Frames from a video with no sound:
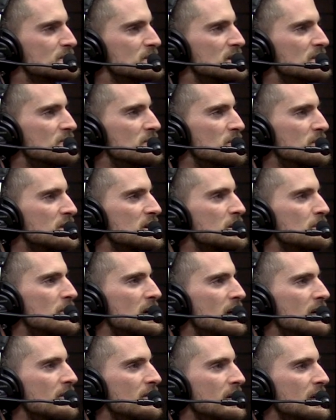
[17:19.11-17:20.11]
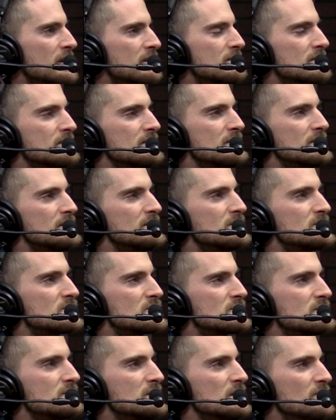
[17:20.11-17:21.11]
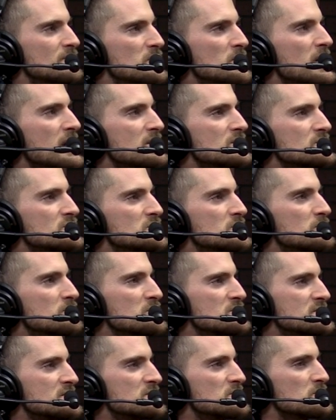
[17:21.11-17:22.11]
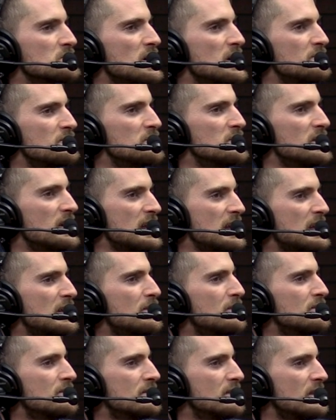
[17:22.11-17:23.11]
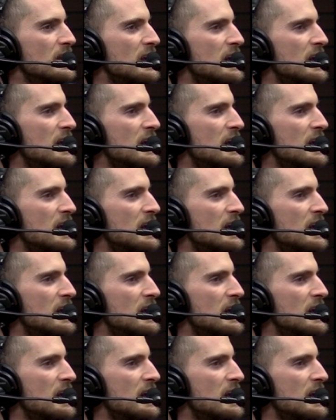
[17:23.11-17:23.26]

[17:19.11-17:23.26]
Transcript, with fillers: I mean, if you think about like if you had to shoot precision rifle and